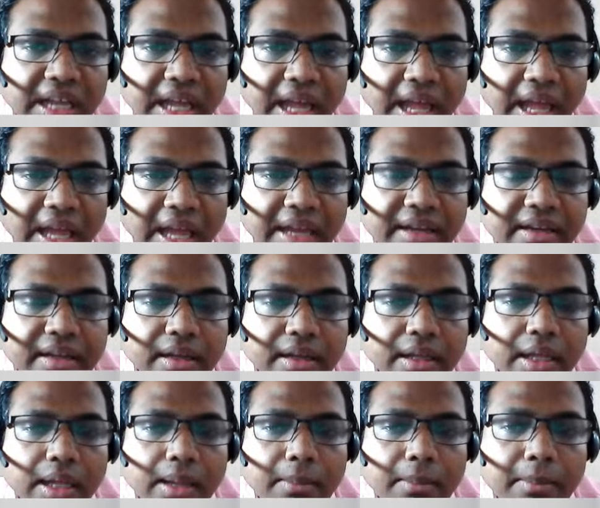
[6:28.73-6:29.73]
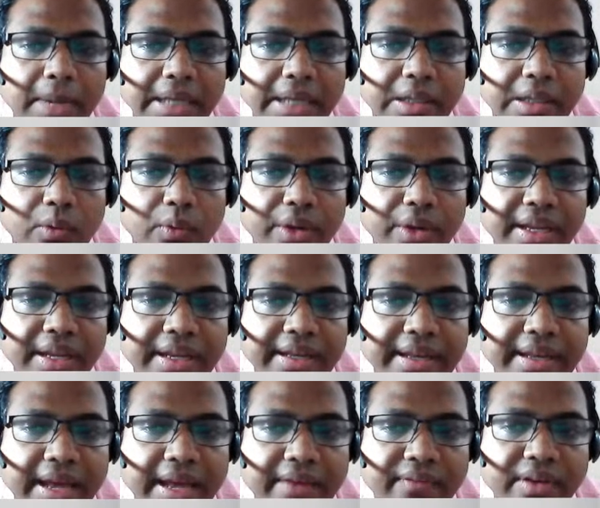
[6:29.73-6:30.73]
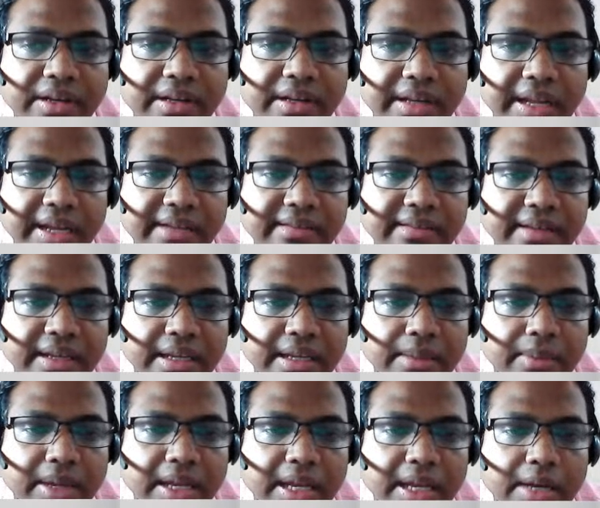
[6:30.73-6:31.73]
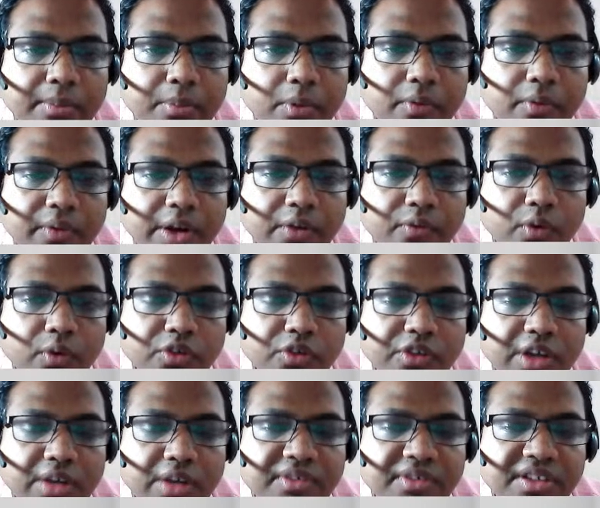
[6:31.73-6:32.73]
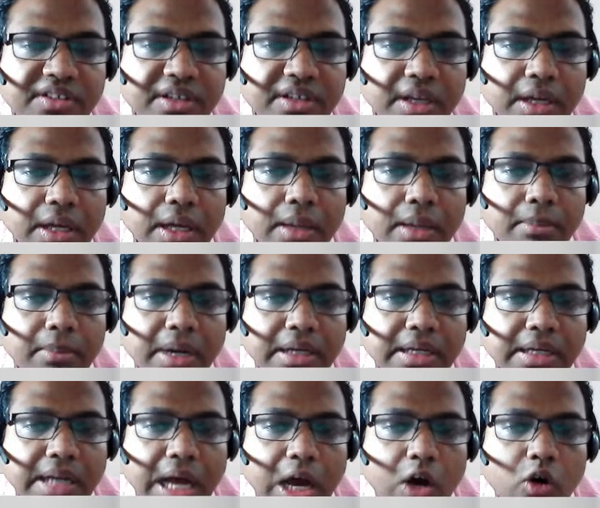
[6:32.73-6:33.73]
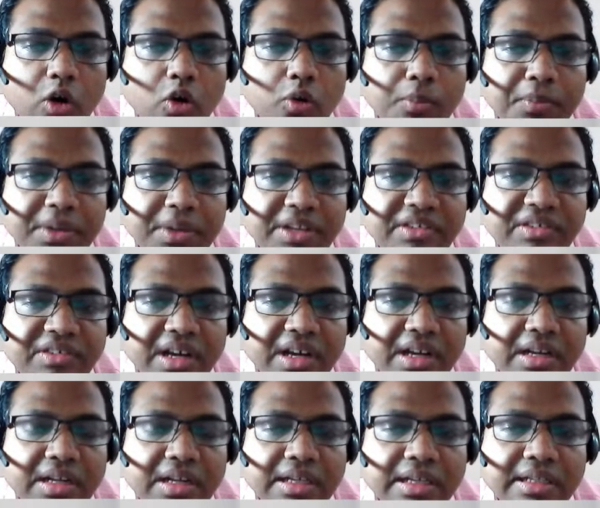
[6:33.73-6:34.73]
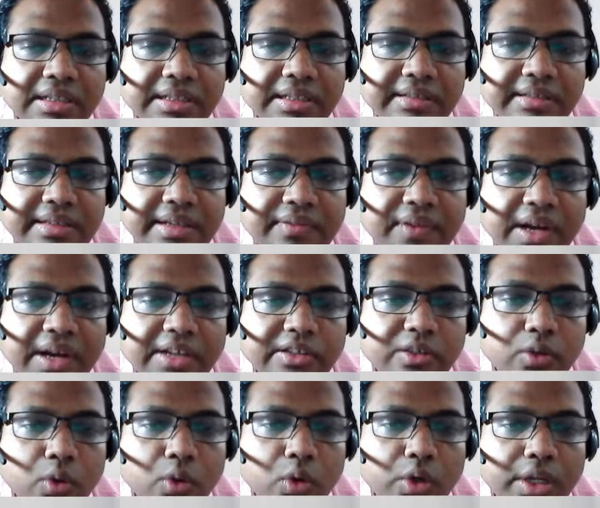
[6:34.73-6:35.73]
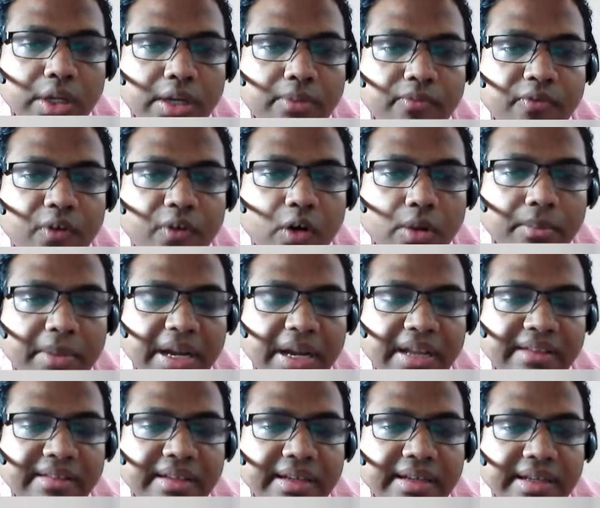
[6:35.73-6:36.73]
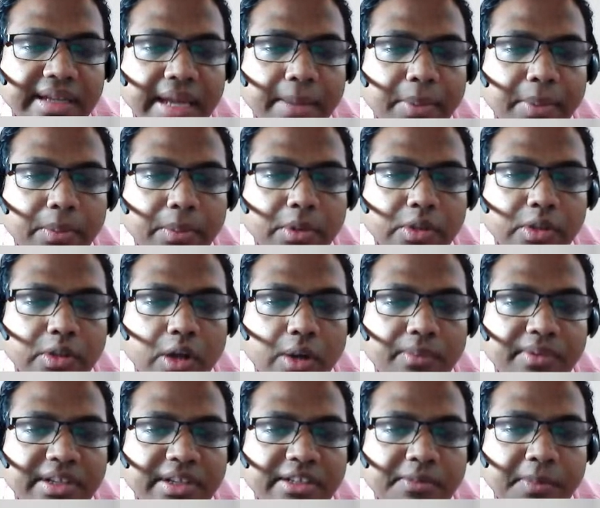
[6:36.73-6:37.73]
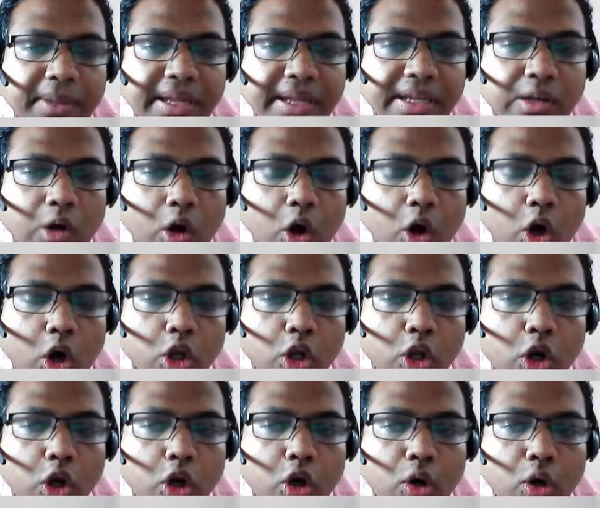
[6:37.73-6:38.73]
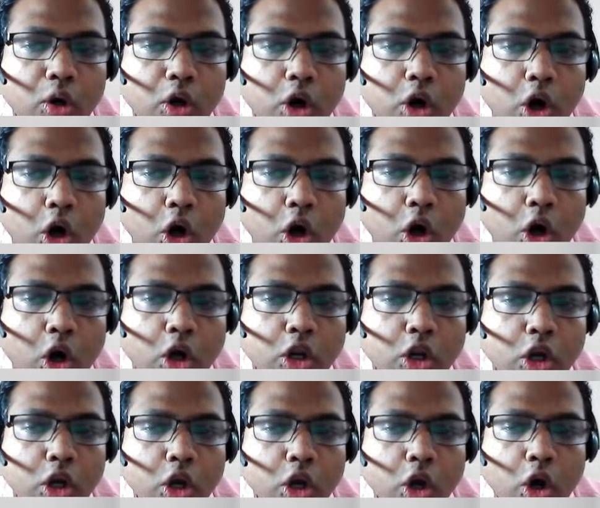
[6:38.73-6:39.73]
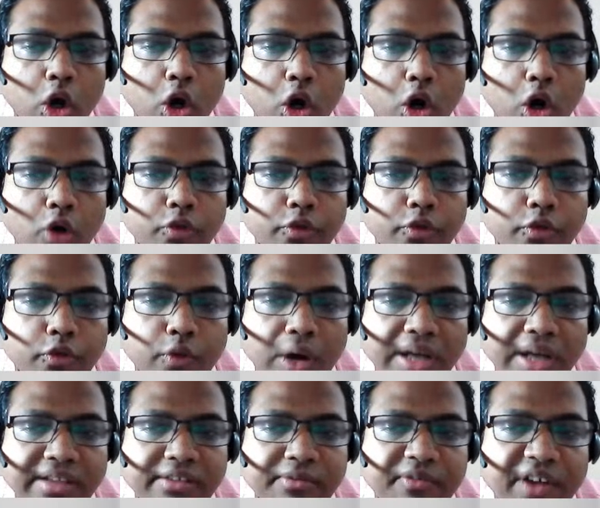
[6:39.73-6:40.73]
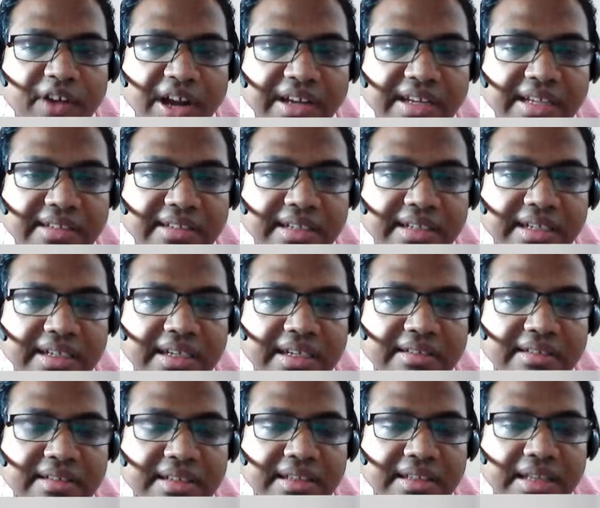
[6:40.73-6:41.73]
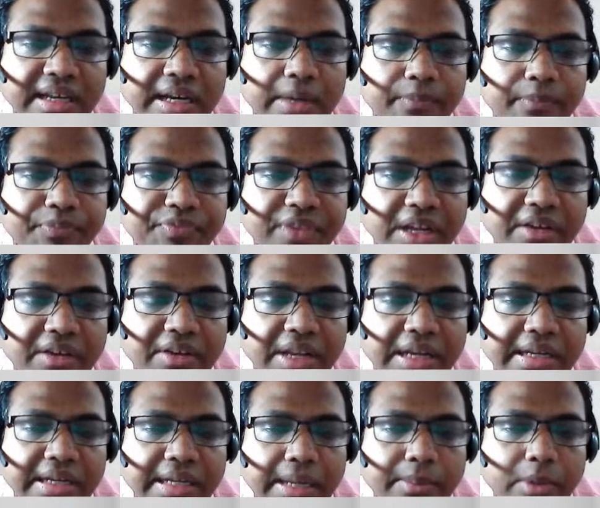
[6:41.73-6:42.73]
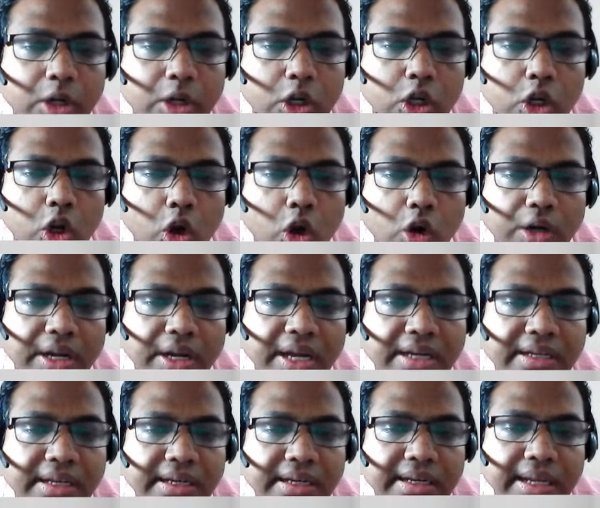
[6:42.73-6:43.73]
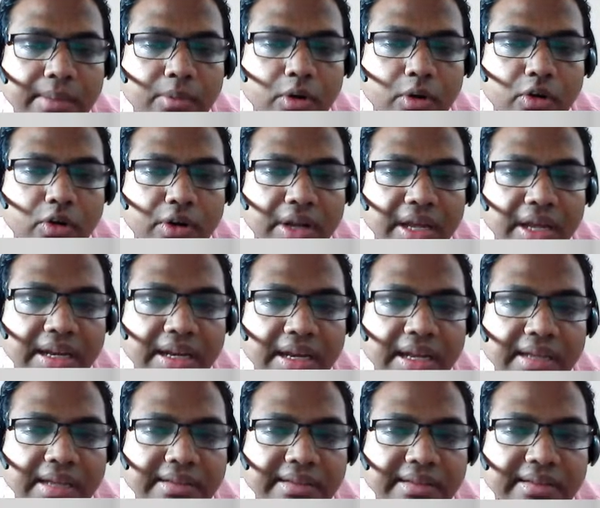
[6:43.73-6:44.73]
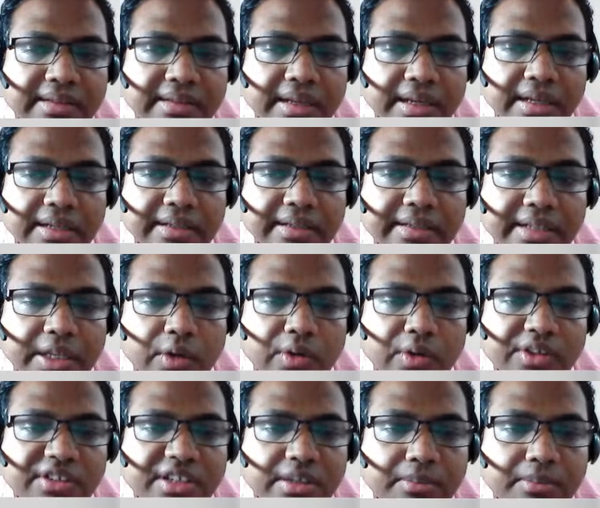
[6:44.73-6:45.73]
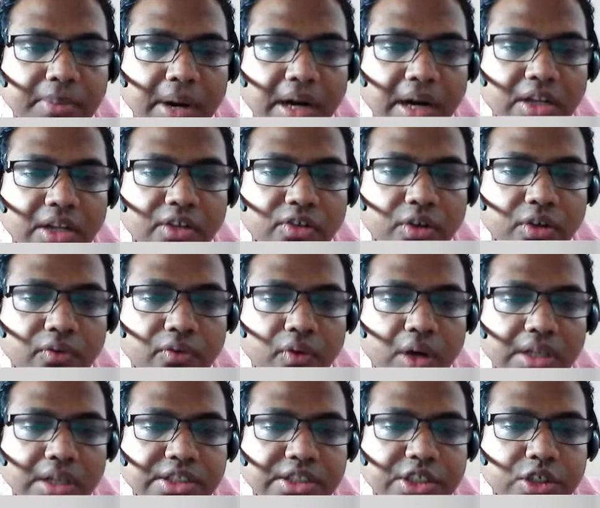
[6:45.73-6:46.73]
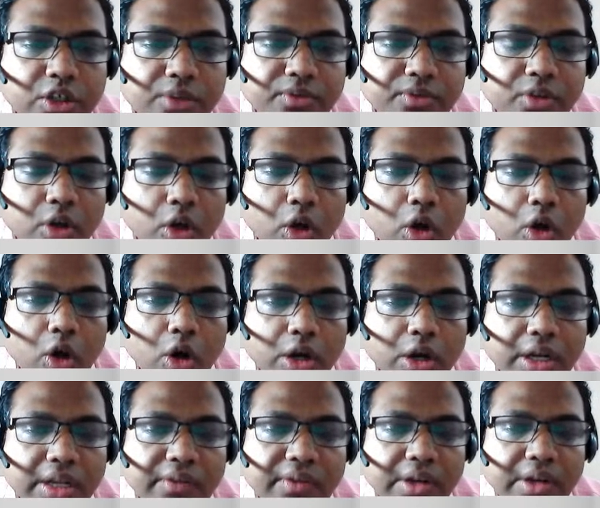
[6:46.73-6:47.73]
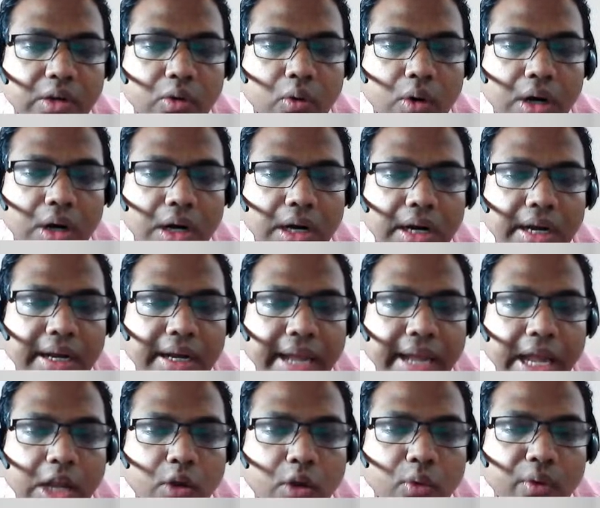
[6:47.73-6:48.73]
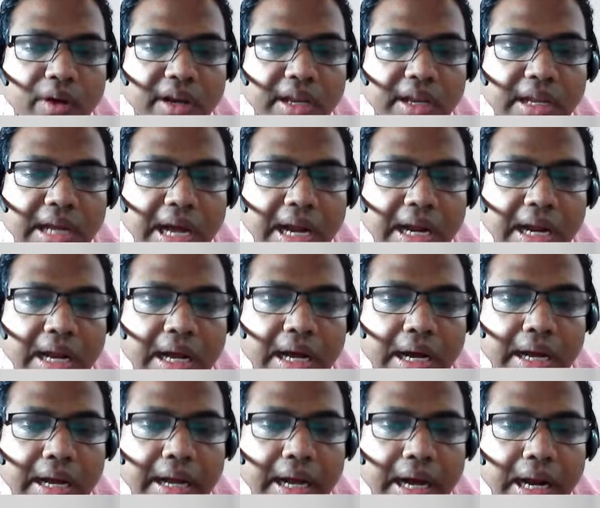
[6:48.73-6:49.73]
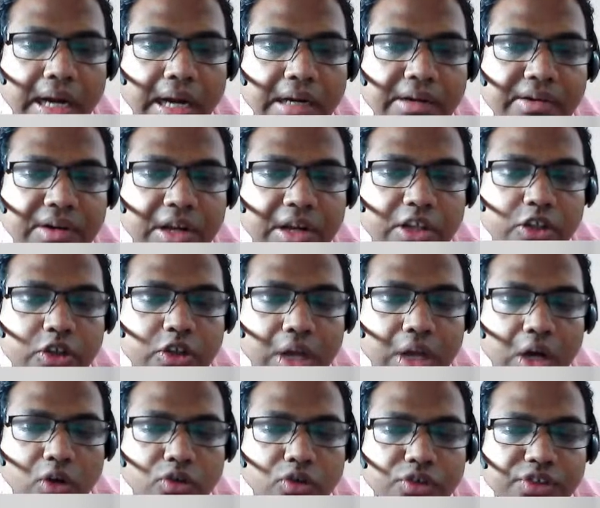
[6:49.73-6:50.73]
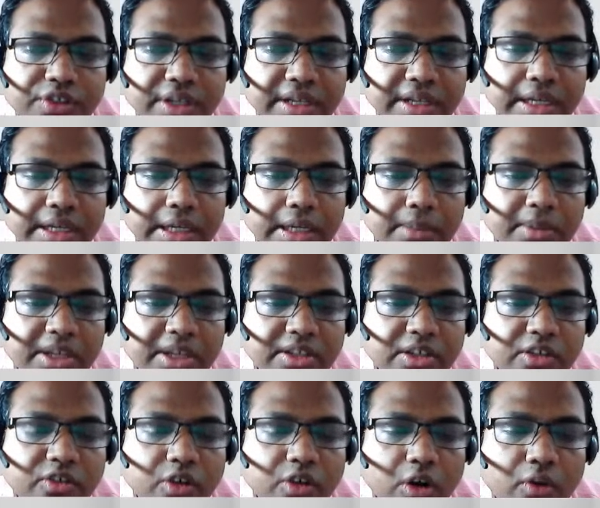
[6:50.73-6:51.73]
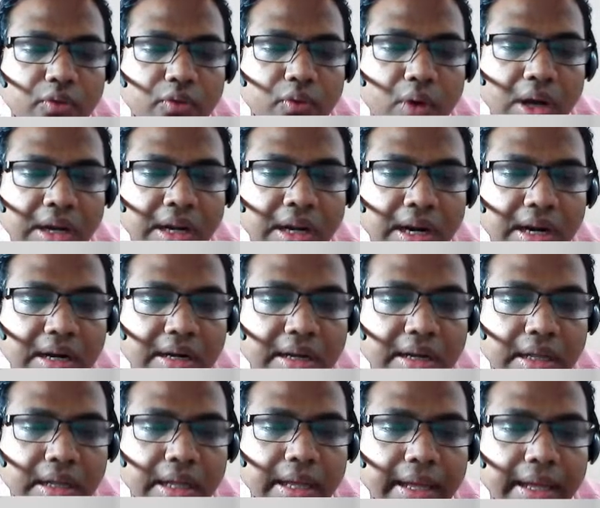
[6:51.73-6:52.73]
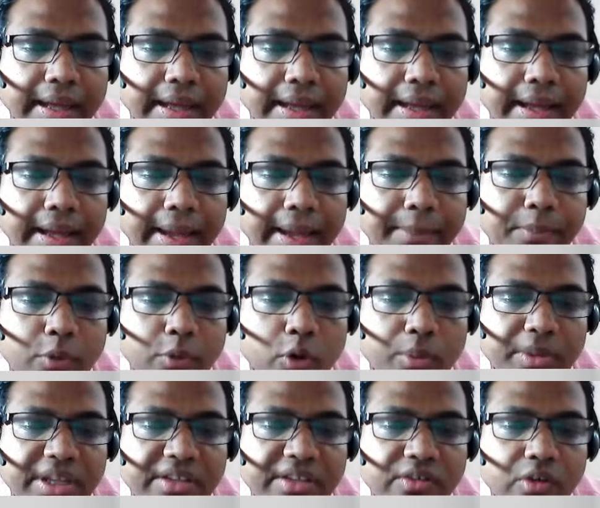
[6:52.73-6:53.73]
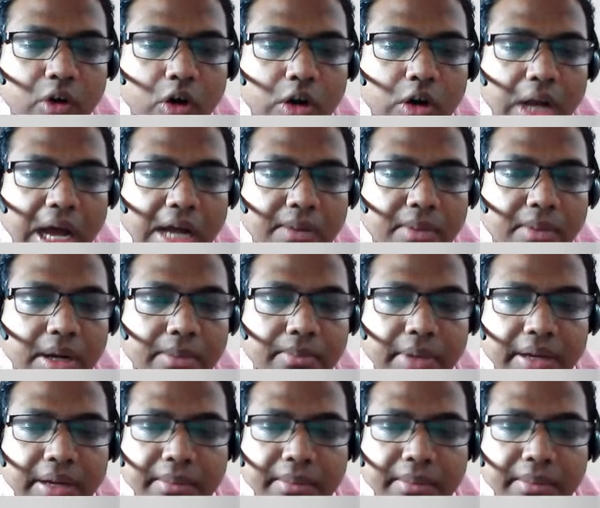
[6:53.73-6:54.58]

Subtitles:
And by the way, it haven't text, email, and provide phone service. But now, picture this device loaded for medicine, capable of displaying all of one's vital signals in the real time, conducting laboratory analysis, sequencing parties of one genomes, or even acquiring ultrasounds images of one heart, abdomens, or urban